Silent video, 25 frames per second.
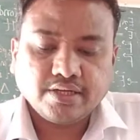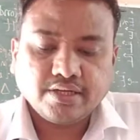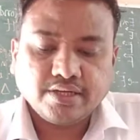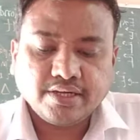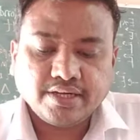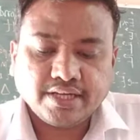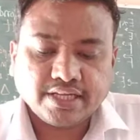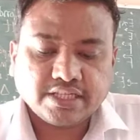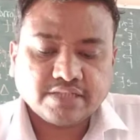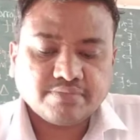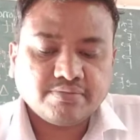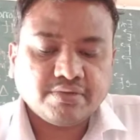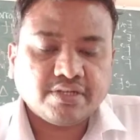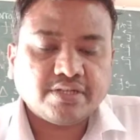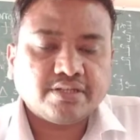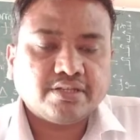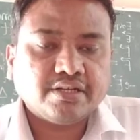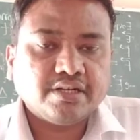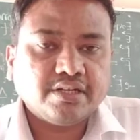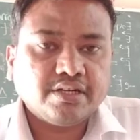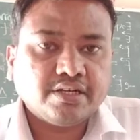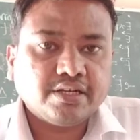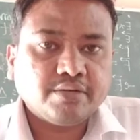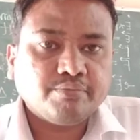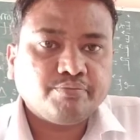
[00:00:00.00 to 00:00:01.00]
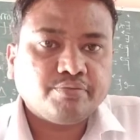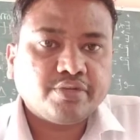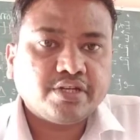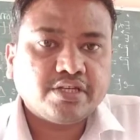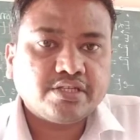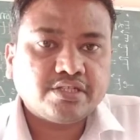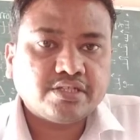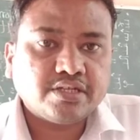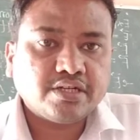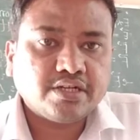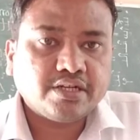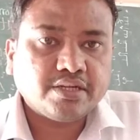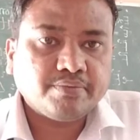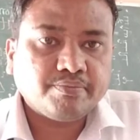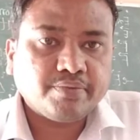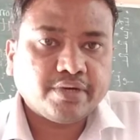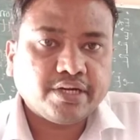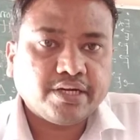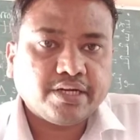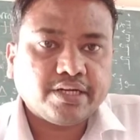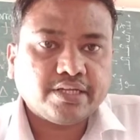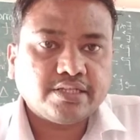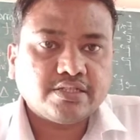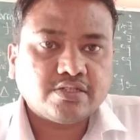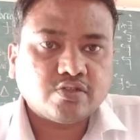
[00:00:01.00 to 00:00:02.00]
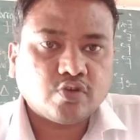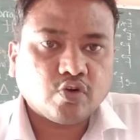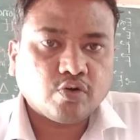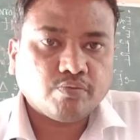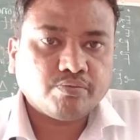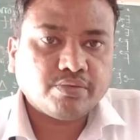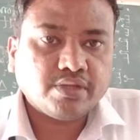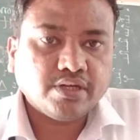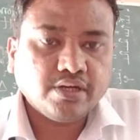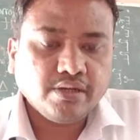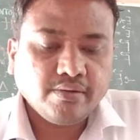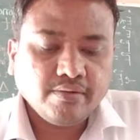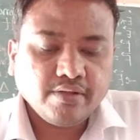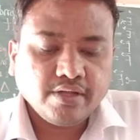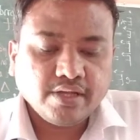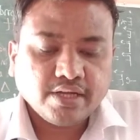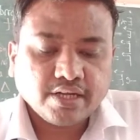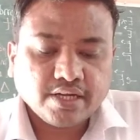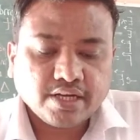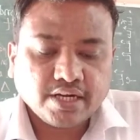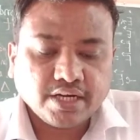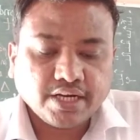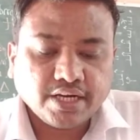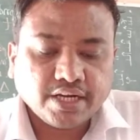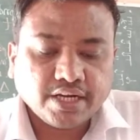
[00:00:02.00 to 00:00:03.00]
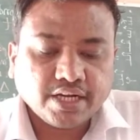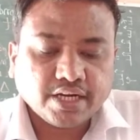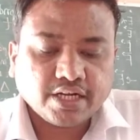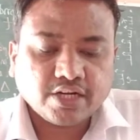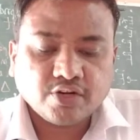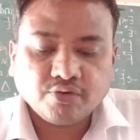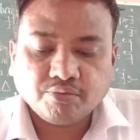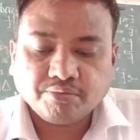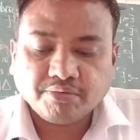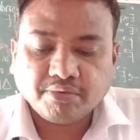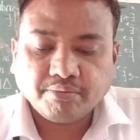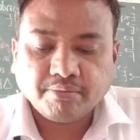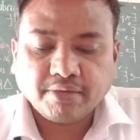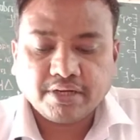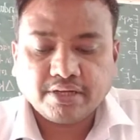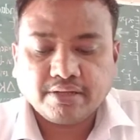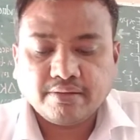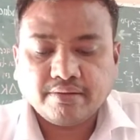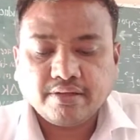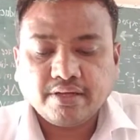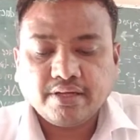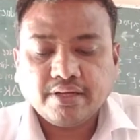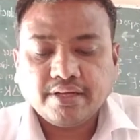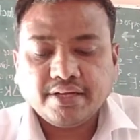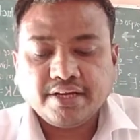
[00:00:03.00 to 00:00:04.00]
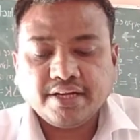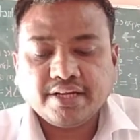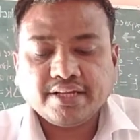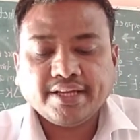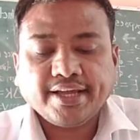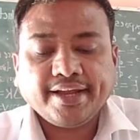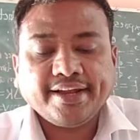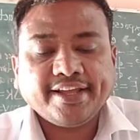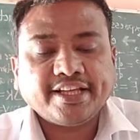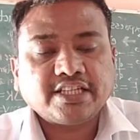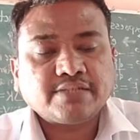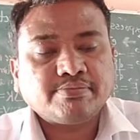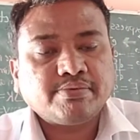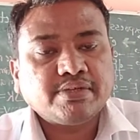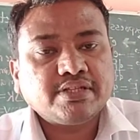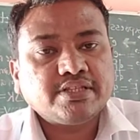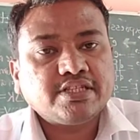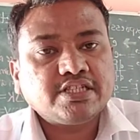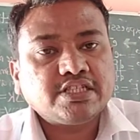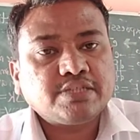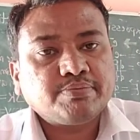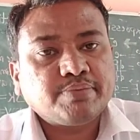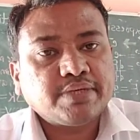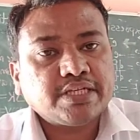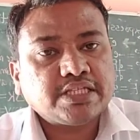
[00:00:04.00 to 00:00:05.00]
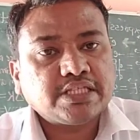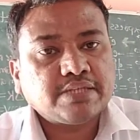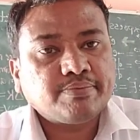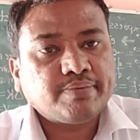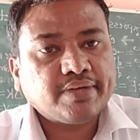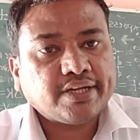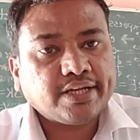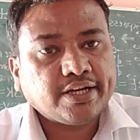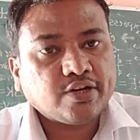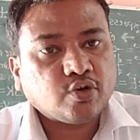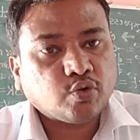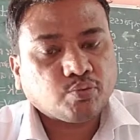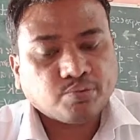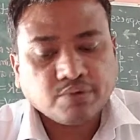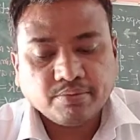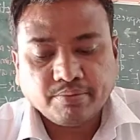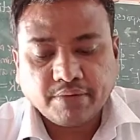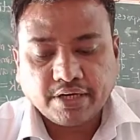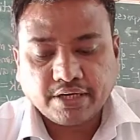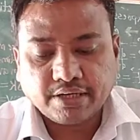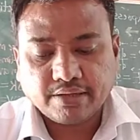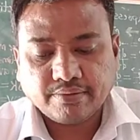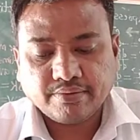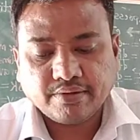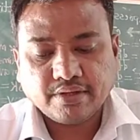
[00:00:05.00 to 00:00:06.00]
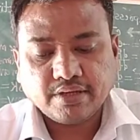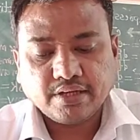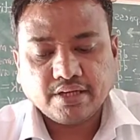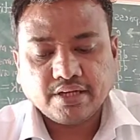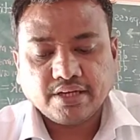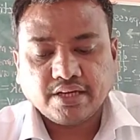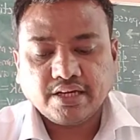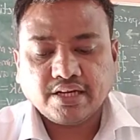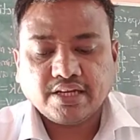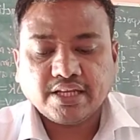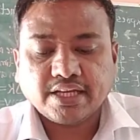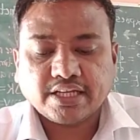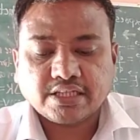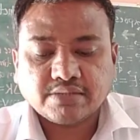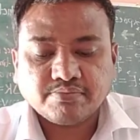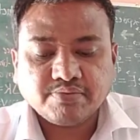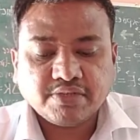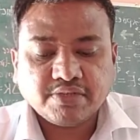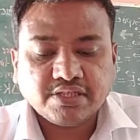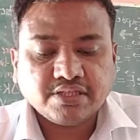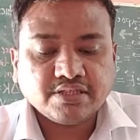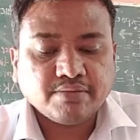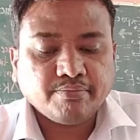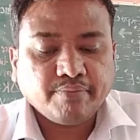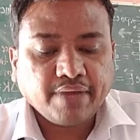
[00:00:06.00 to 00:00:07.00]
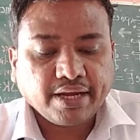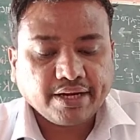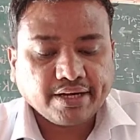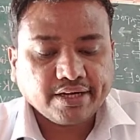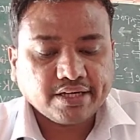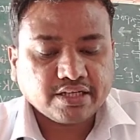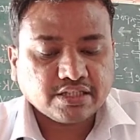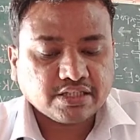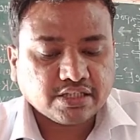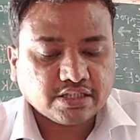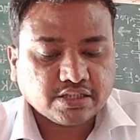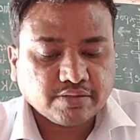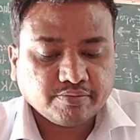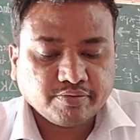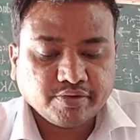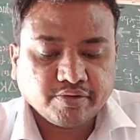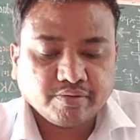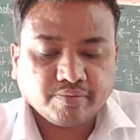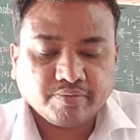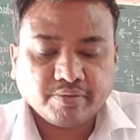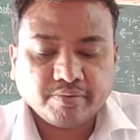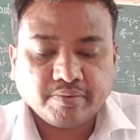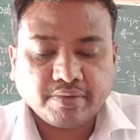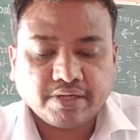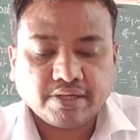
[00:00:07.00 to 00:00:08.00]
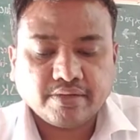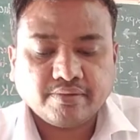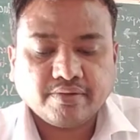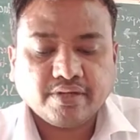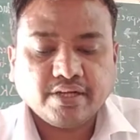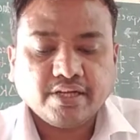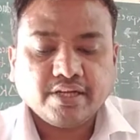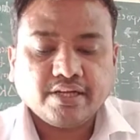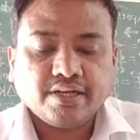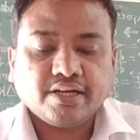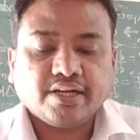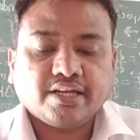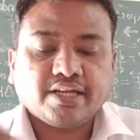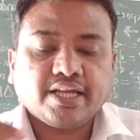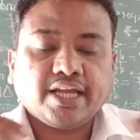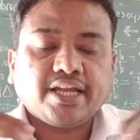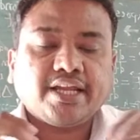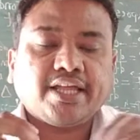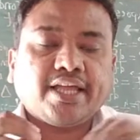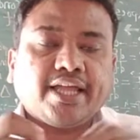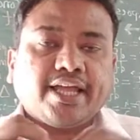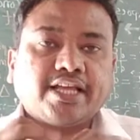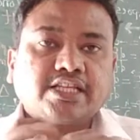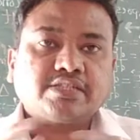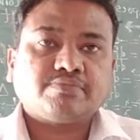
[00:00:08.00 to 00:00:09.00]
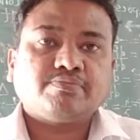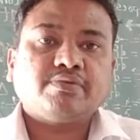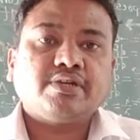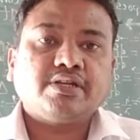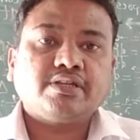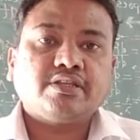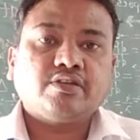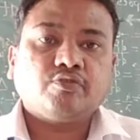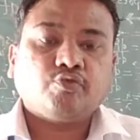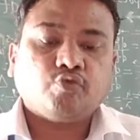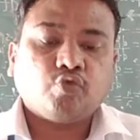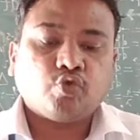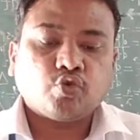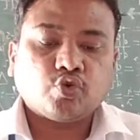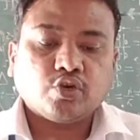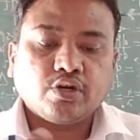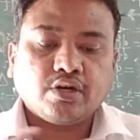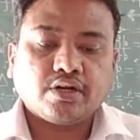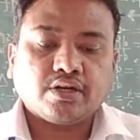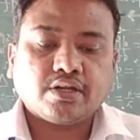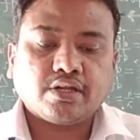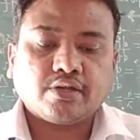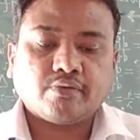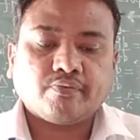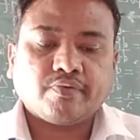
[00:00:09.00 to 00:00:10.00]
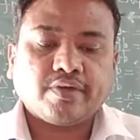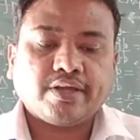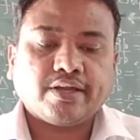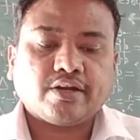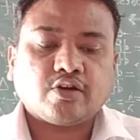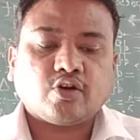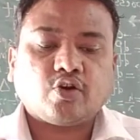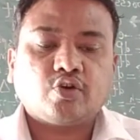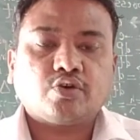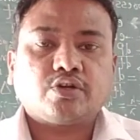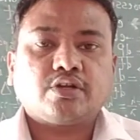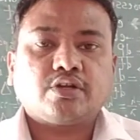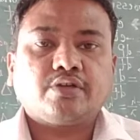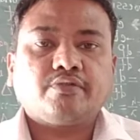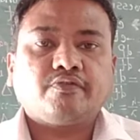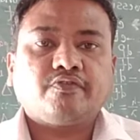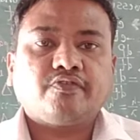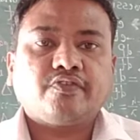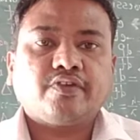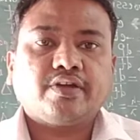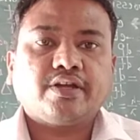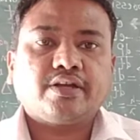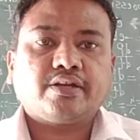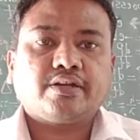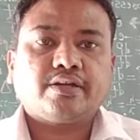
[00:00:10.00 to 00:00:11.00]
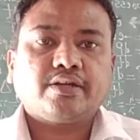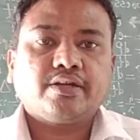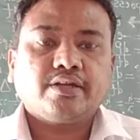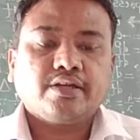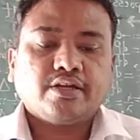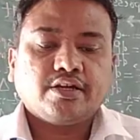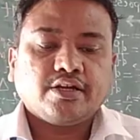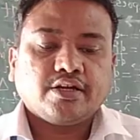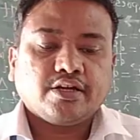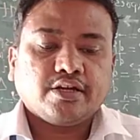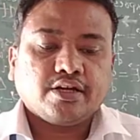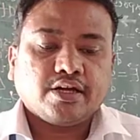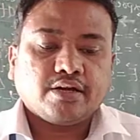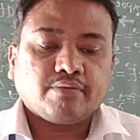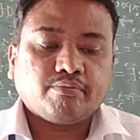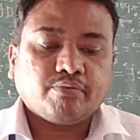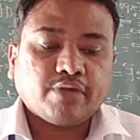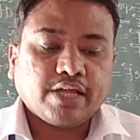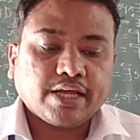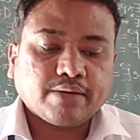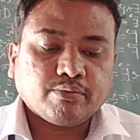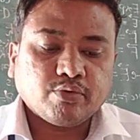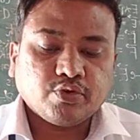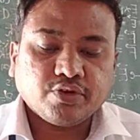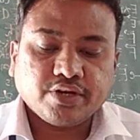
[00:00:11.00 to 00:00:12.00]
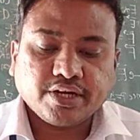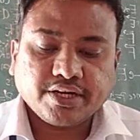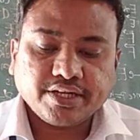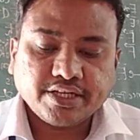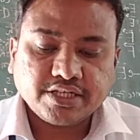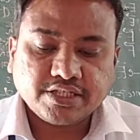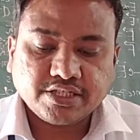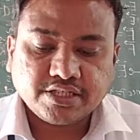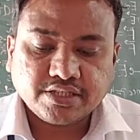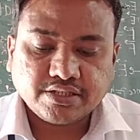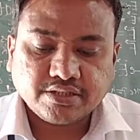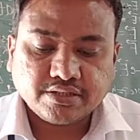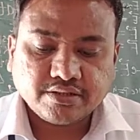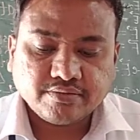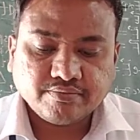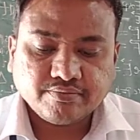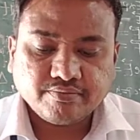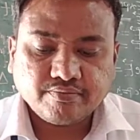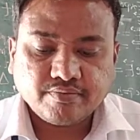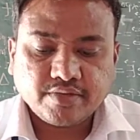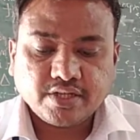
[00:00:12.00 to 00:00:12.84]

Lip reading: It explains the temperature dependence of the conductivity of the metal. It can explain the specific heat of the metal. It explains the magnetic susceptibility of the metal. It can explain the photoelectric effect, quantum effect, and blackbody radiation.